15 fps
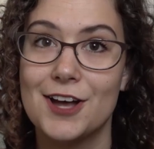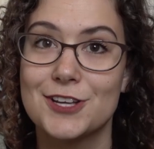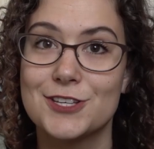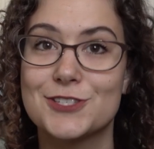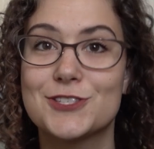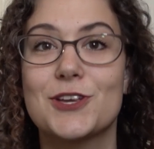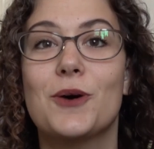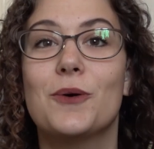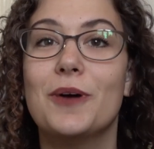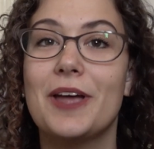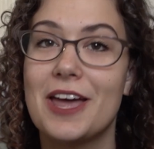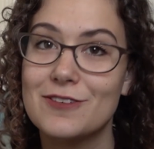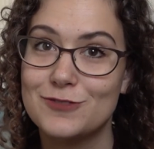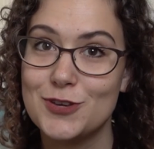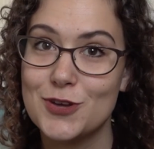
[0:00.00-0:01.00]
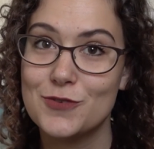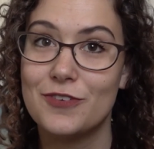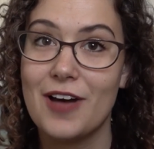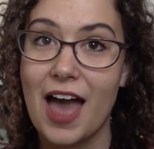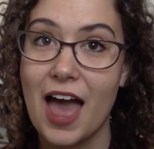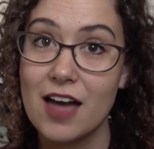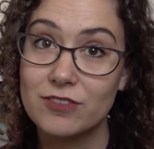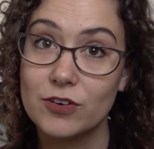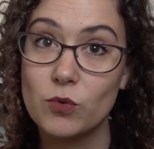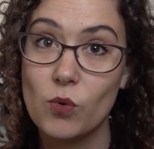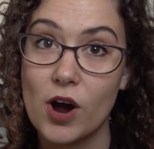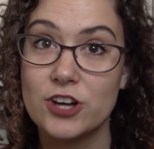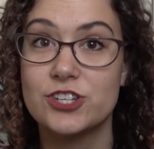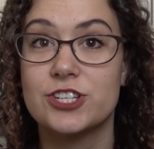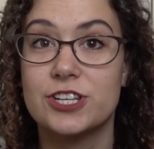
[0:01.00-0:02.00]
So if you've ever
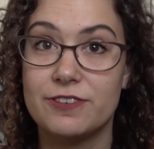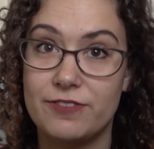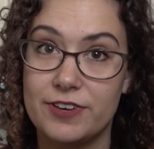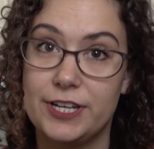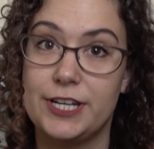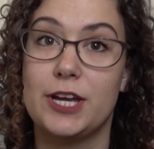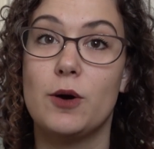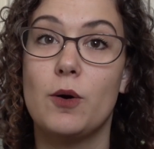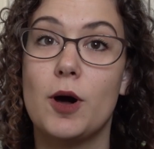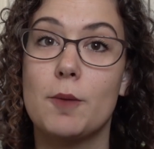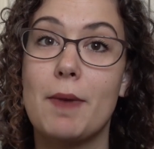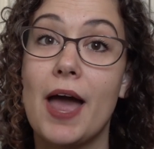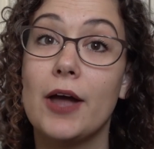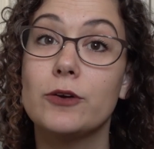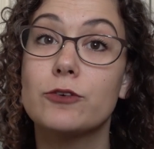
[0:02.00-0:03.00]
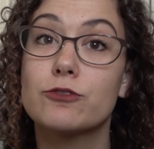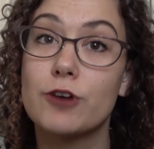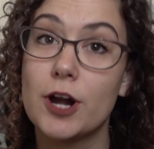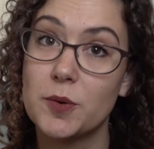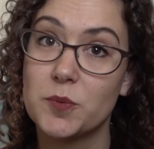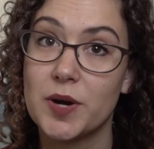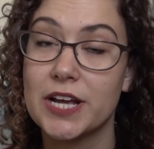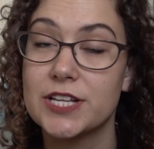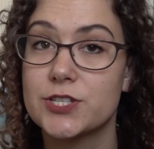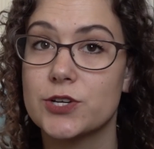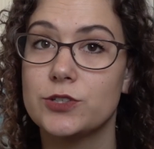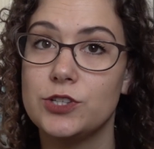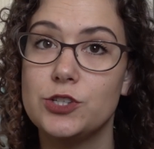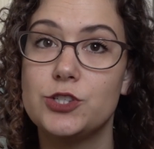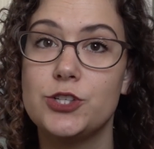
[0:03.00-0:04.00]
watched a video about frame rates
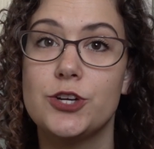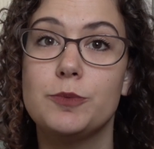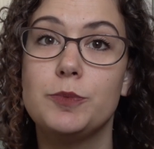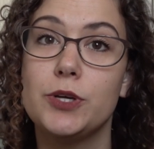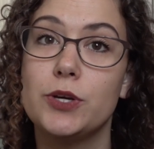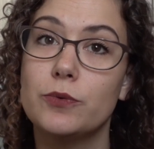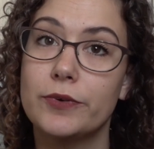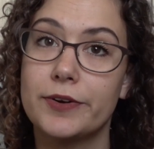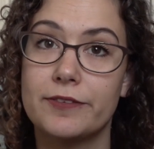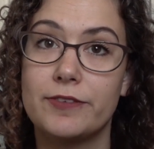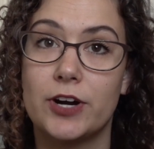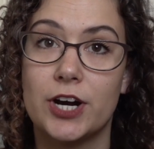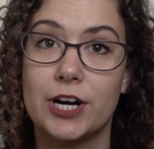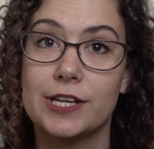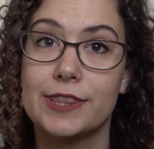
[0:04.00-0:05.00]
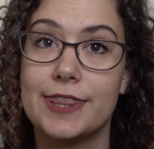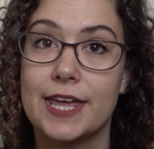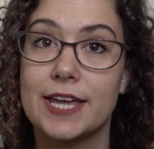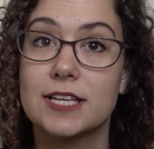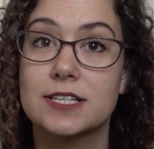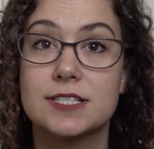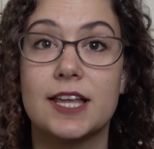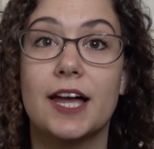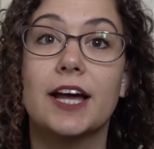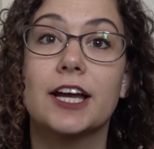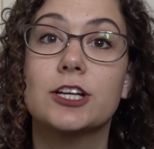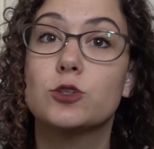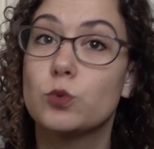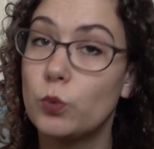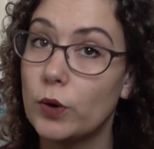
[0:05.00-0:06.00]
on YouTube, you would have heard things
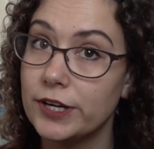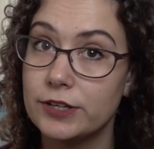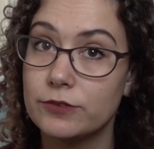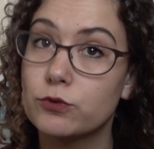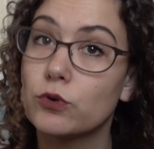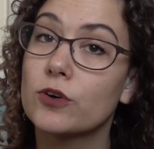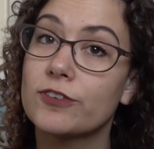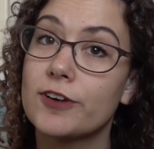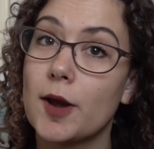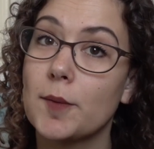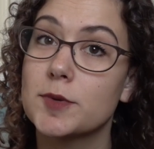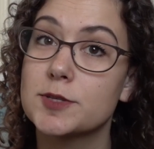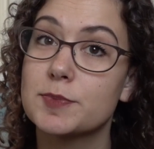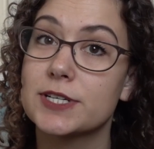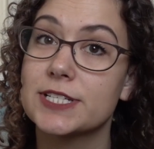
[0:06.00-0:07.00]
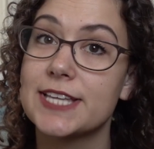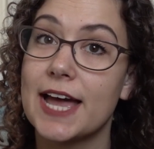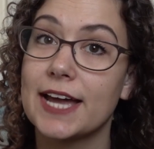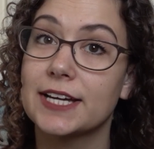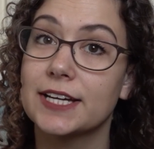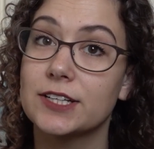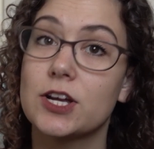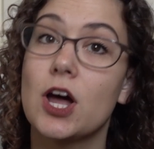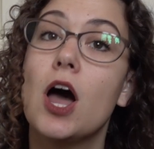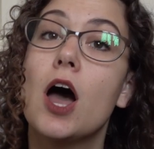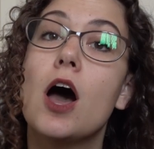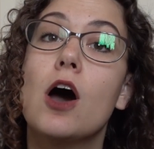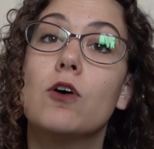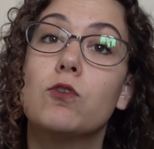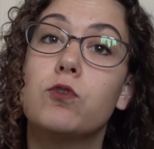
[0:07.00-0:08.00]
like 24 frames per second
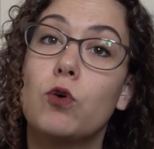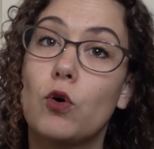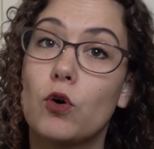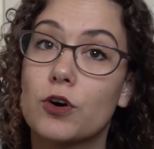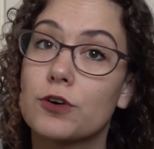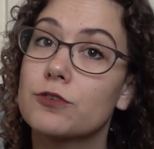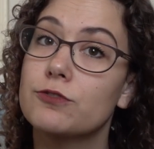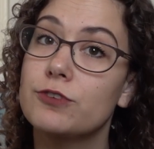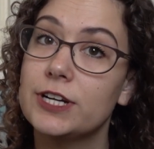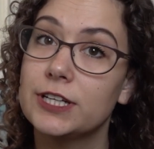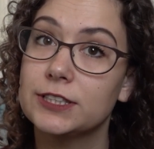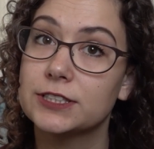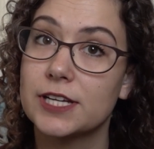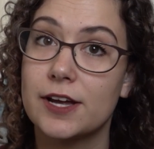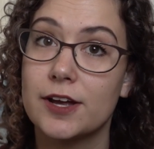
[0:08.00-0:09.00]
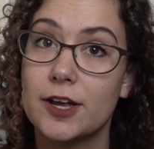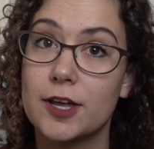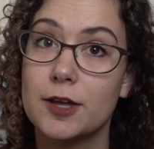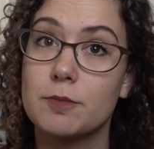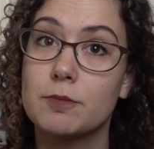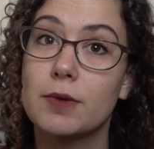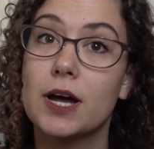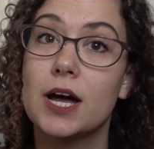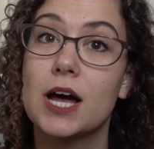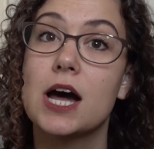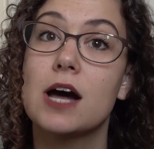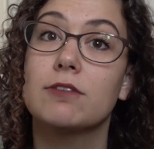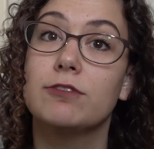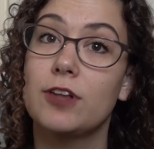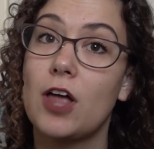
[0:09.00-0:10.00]
for real-time
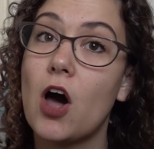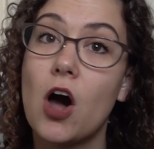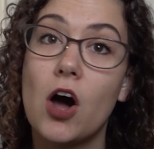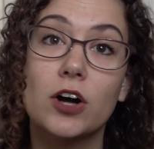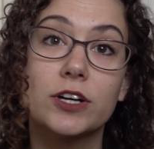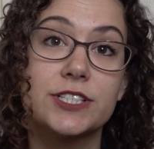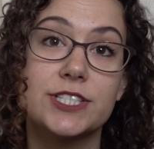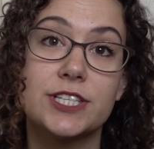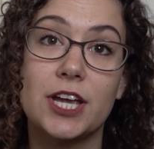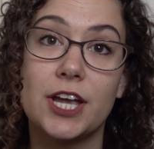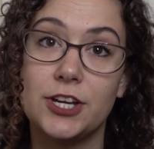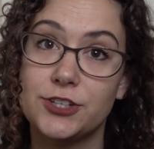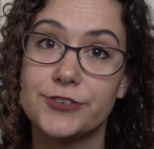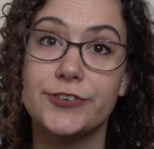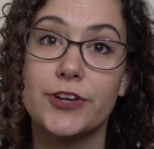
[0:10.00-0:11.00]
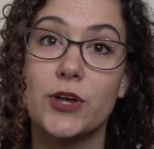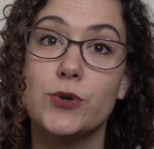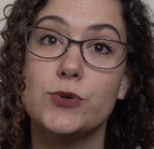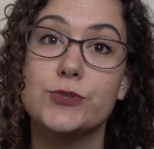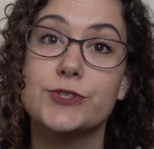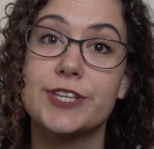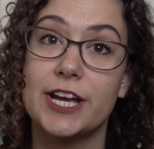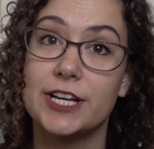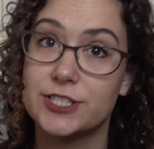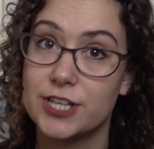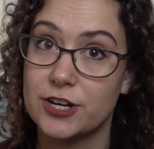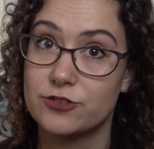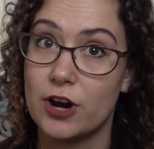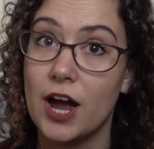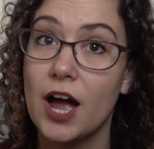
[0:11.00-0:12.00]
vlogs, interviews,
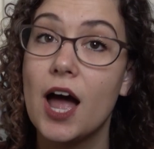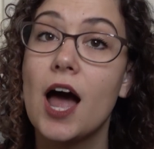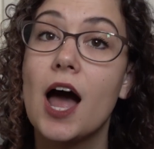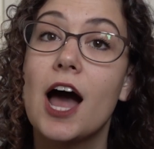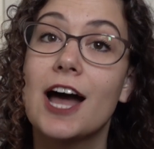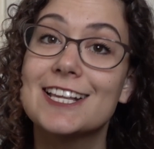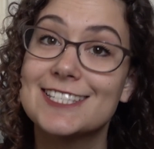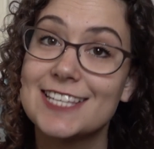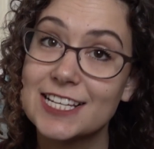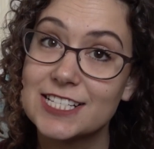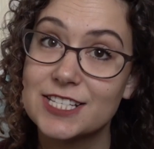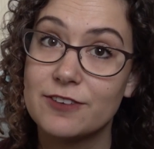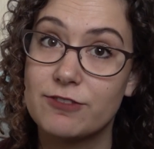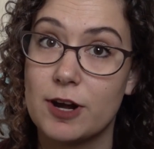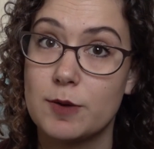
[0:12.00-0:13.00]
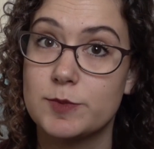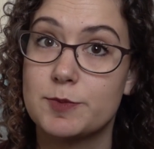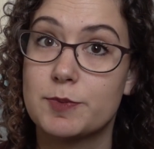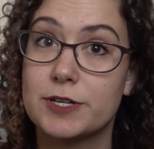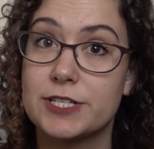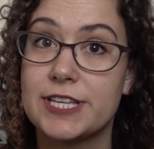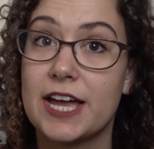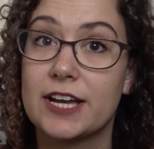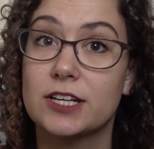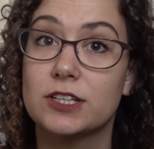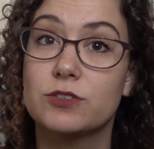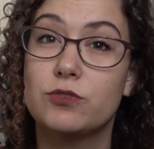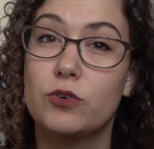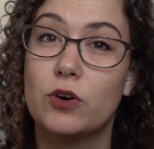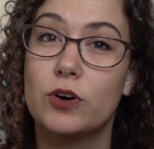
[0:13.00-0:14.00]
etc. 60 frames per second
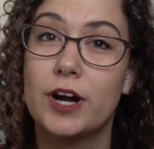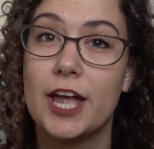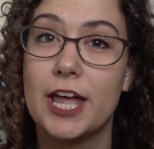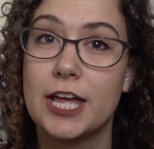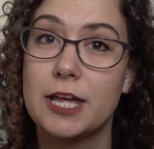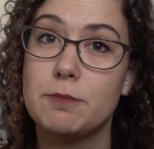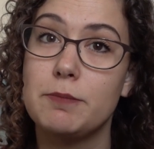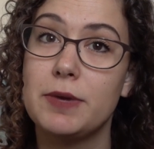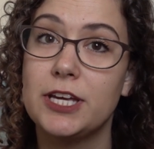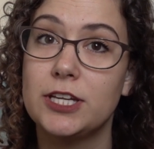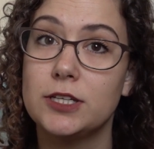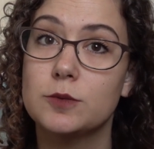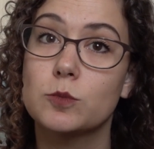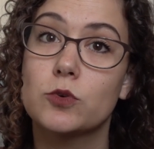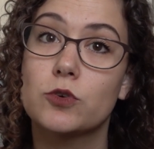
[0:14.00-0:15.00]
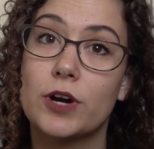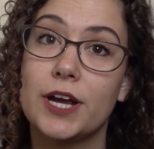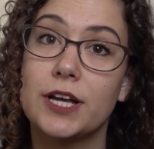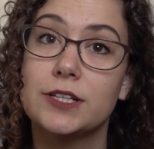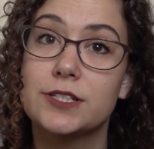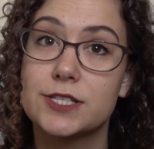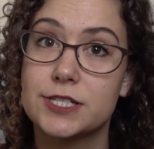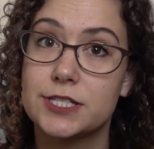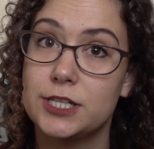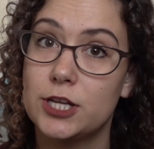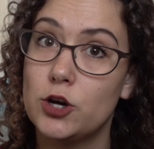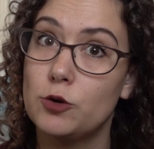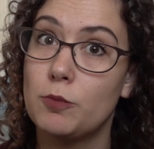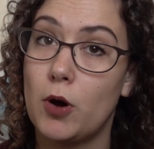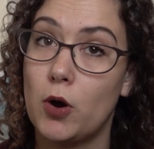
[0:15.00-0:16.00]
for a medium-grade
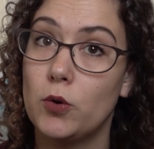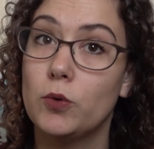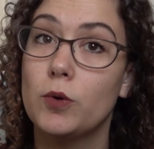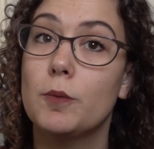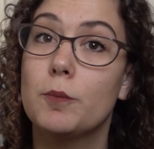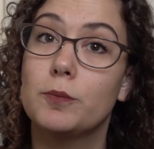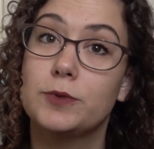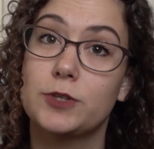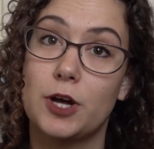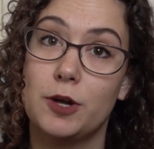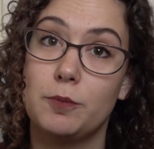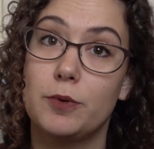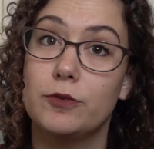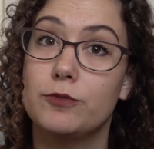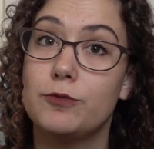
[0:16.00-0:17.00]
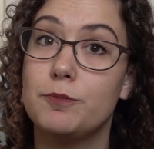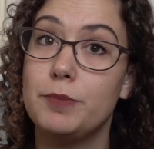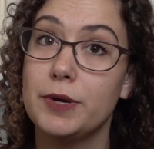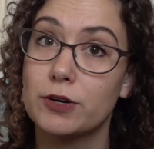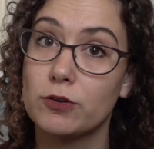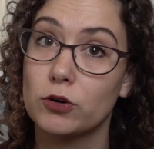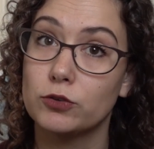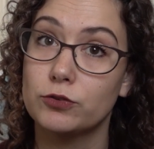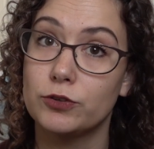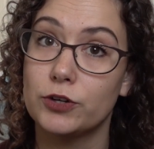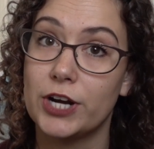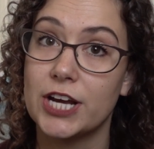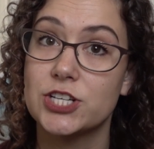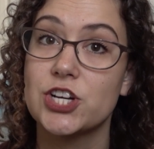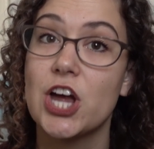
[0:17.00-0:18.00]
slow-mo type of B-roll
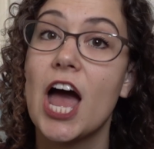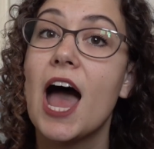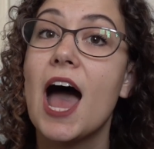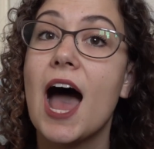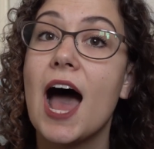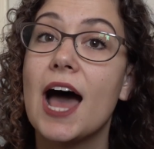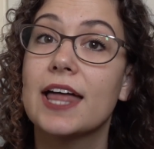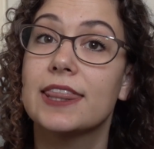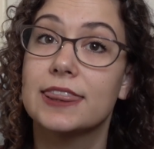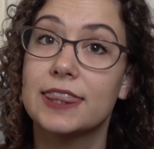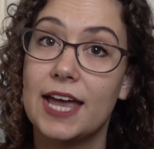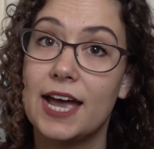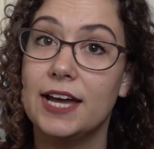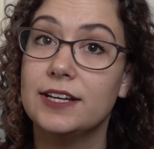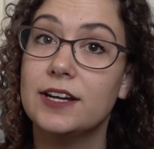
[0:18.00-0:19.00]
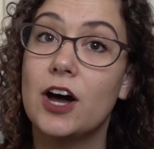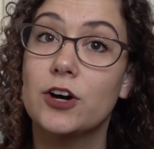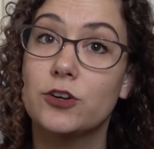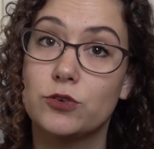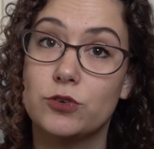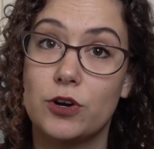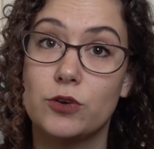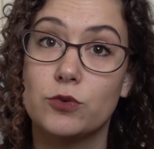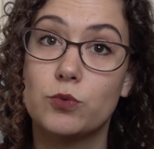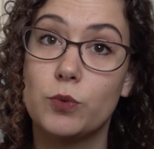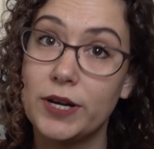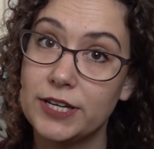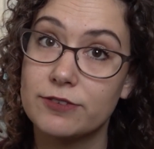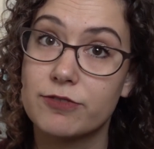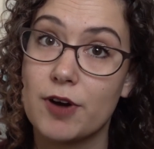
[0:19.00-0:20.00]
footage, and then
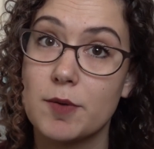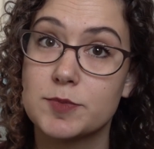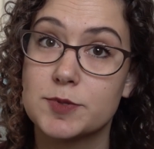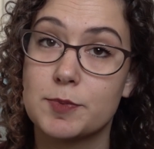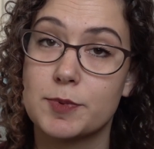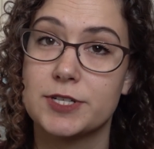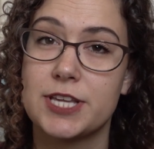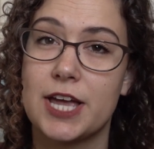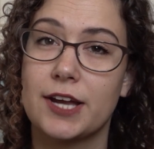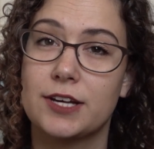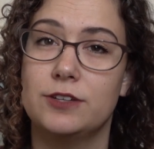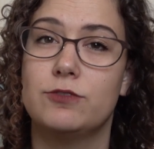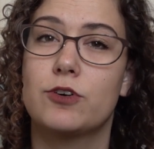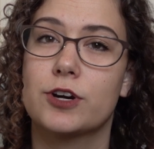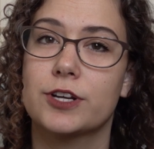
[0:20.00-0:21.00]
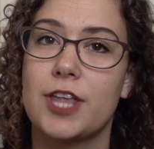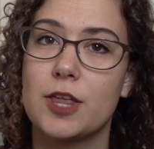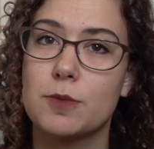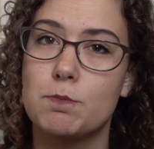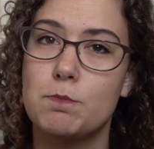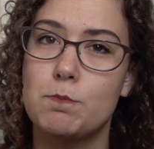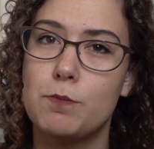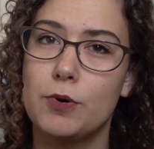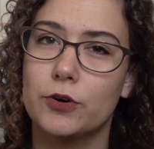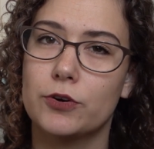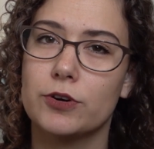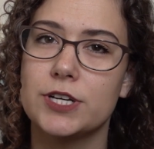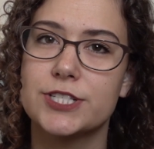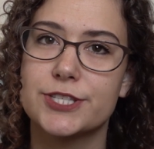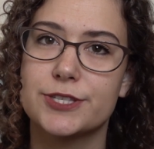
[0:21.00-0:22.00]
120 frames per second for that
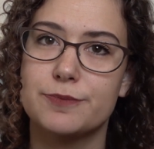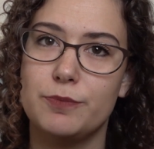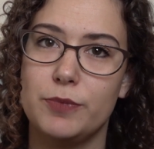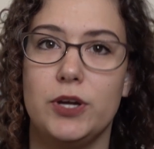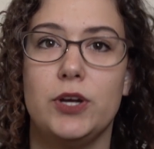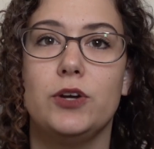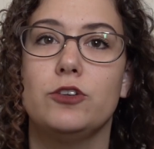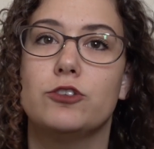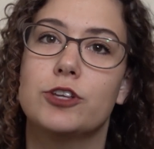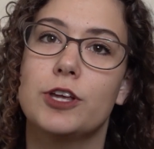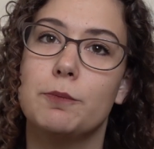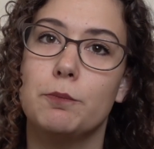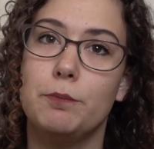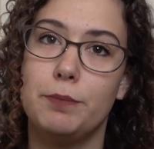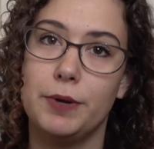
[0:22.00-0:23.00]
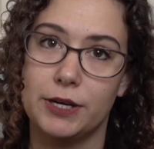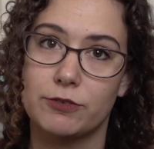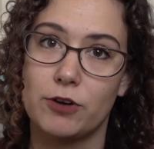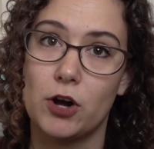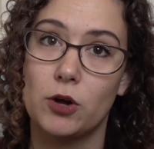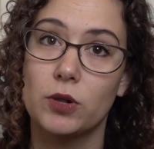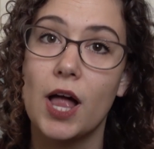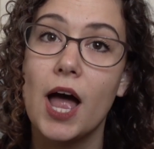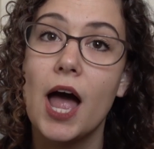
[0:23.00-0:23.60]
buttery smooth B-roll.